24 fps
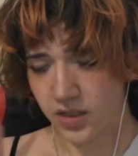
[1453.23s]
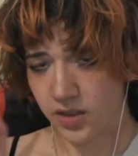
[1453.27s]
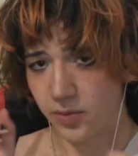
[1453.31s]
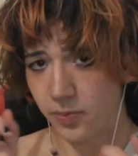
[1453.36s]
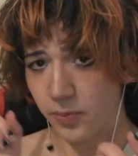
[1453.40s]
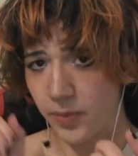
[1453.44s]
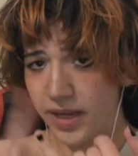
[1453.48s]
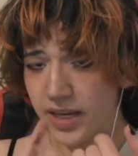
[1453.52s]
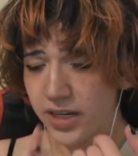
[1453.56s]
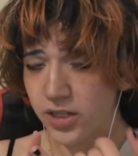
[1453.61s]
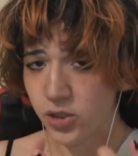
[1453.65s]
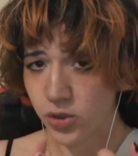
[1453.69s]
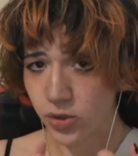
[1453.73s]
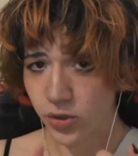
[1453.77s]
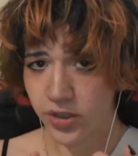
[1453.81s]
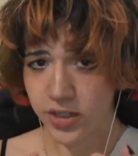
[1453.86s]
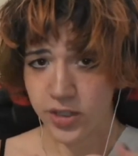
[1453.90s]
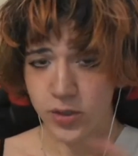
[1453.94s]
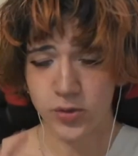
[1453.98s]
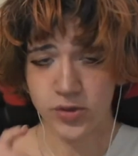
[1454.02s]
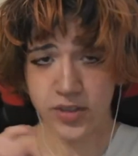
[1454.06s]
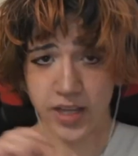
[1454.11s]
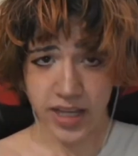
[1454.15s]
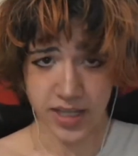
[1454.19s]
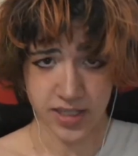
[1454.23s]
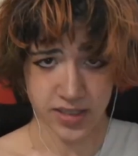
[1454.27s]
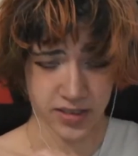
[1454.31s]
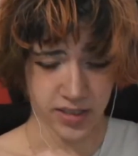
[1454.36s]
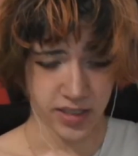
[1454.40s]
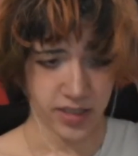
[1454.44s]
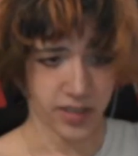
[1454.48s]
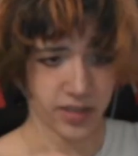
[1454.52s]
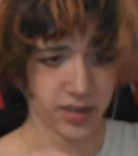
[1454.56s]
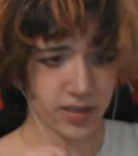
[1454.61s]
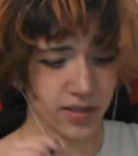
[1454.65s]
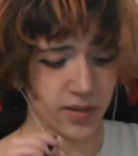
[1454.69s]
Make sure you test
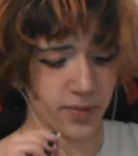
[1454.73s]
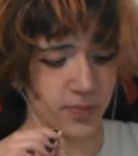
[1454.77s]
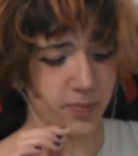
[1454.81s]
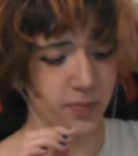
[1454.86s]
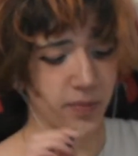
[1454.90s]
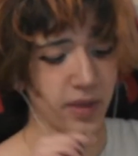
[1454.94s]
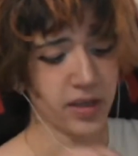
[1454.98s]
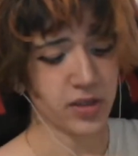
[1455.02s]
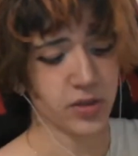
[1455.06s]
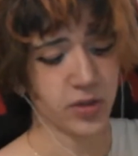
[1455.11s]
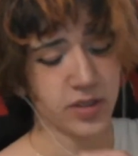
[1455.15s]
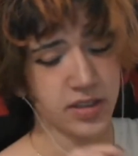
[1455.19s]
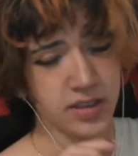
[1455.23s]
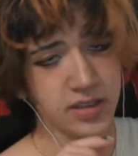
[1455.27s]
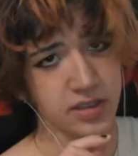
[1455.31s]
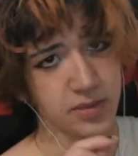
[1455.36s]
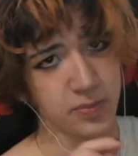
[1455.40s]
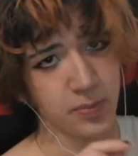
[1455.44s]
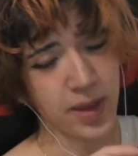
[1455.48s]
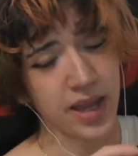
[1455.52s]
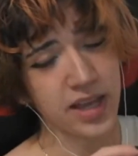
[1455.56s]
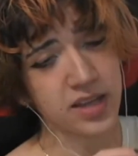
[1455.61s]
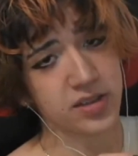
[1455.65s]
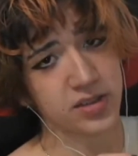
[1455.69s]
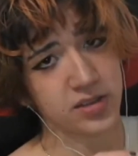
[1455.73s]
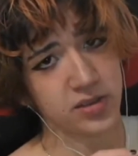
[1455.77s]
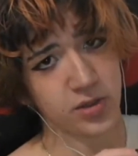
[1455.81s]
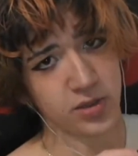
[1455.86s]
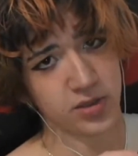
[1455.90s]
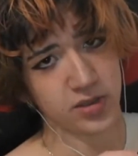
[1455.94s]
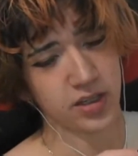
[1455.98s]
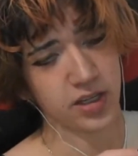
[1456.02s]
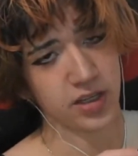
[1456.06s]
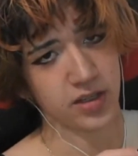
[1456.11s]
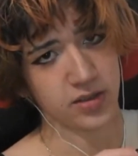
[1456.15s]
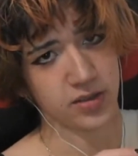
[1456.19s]
it. Make sure it matches your
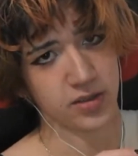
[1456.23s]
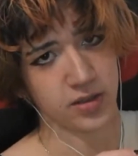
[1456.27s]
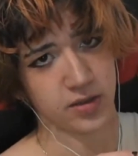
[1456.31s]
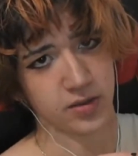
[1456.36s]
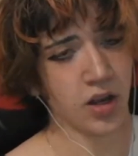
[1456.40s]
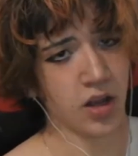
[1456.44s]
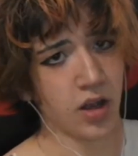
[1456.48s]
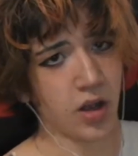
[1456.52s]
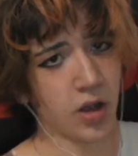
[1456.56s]
skin tone.